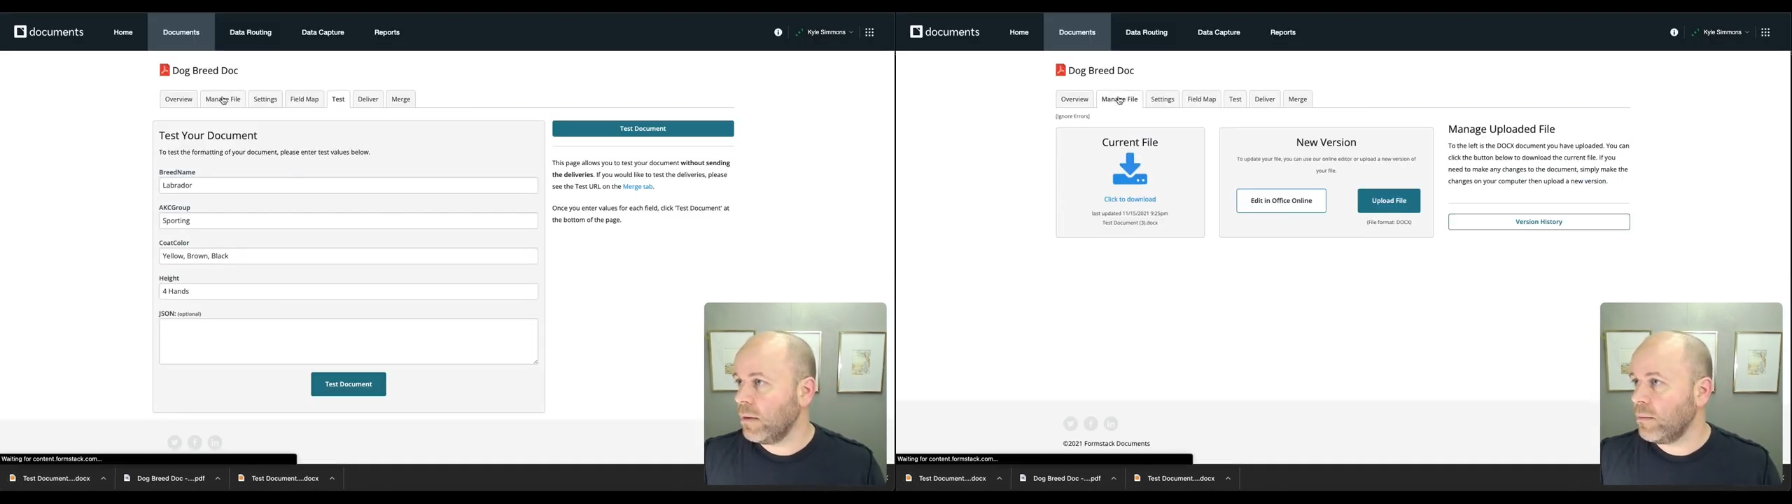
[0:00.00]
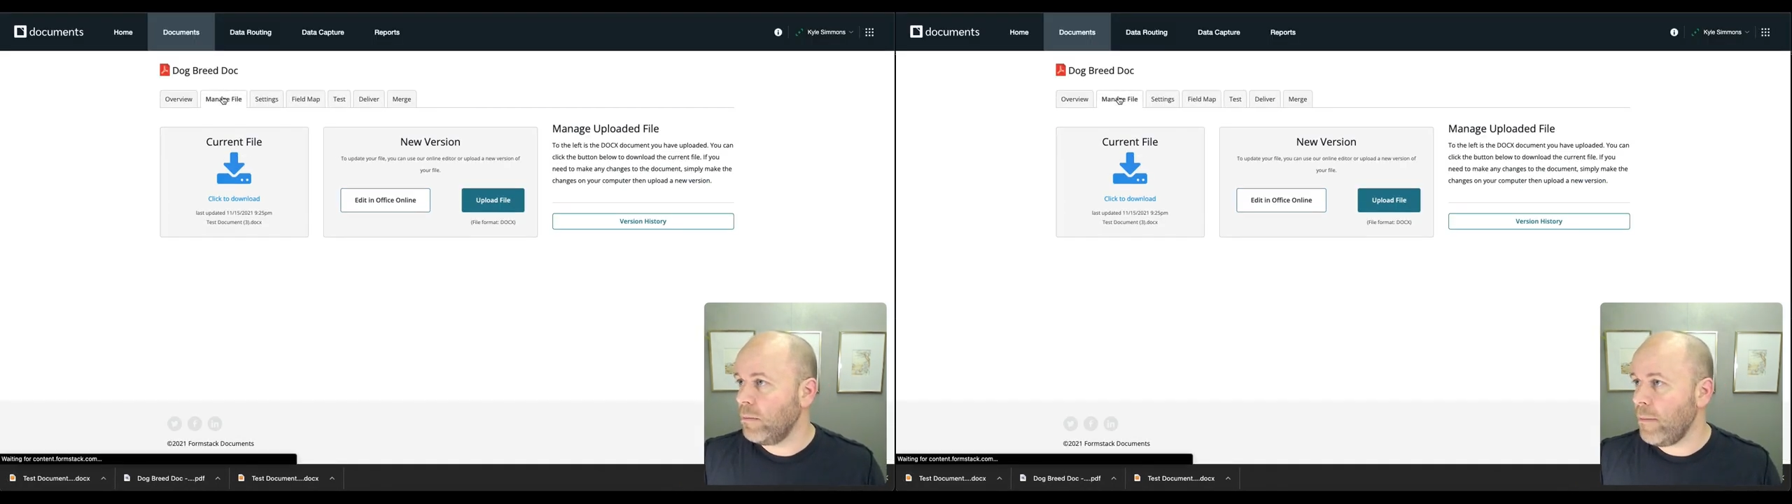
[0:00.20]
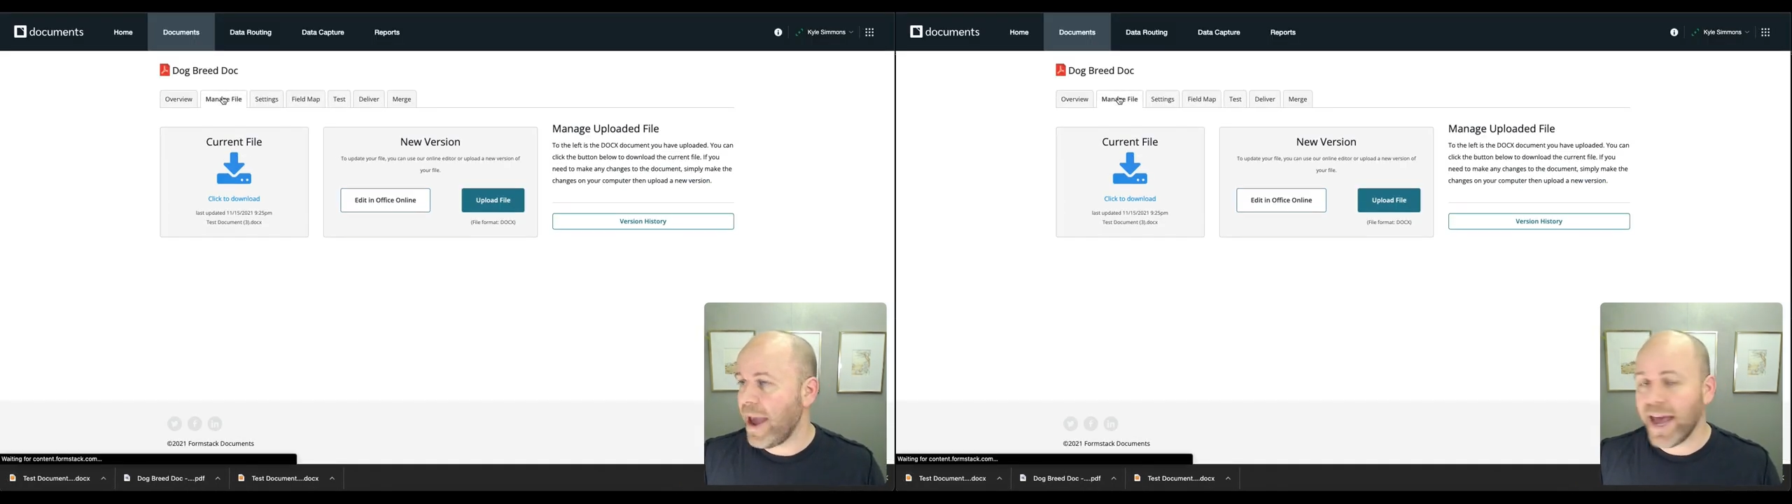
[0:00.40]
manage